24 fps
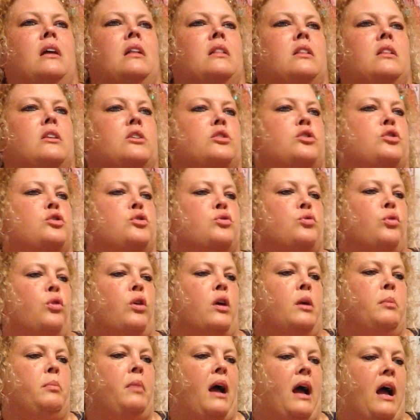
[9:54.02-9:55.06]
The
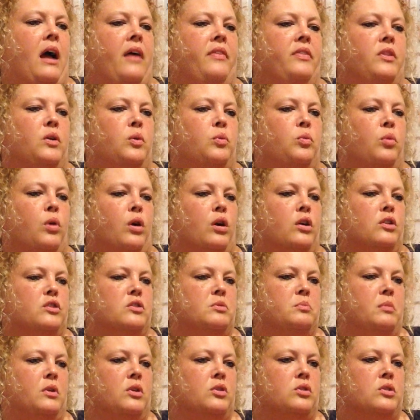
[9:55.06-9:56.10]
story behind the
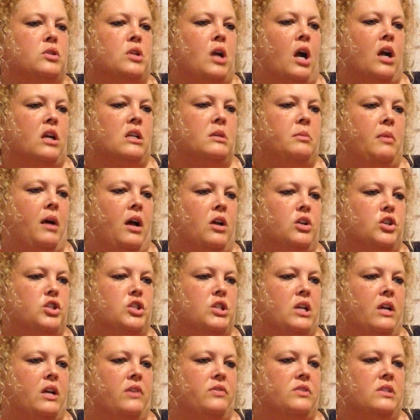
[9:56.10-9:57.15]
world's most talked about
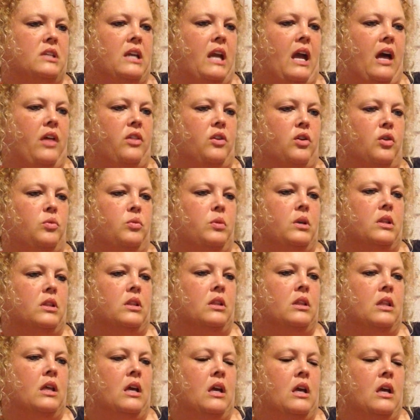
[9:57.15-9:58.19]
chefs gathering
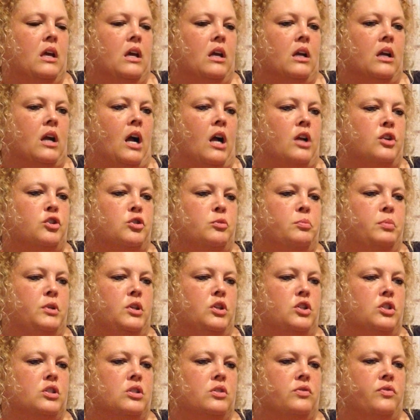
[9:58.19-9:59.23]
with
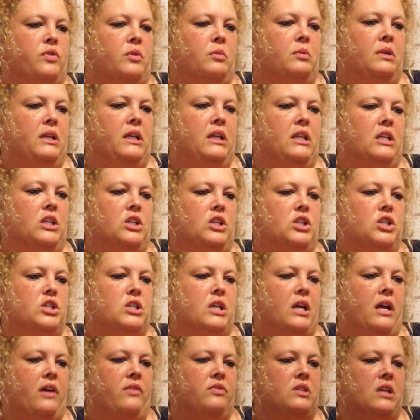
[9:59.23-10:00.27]
contributions from leading
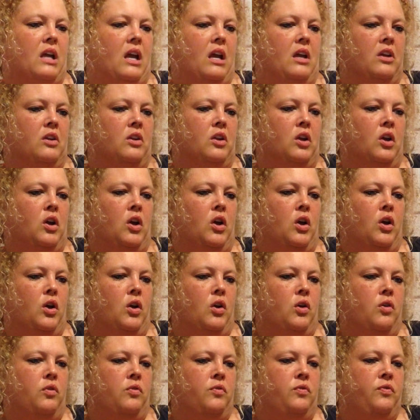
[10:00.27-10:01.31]
chefs and
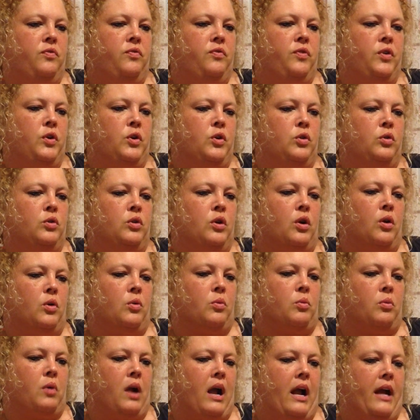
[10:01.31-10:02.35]
food
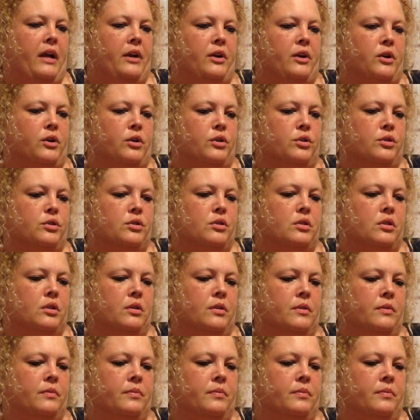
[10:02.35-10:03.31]
writers.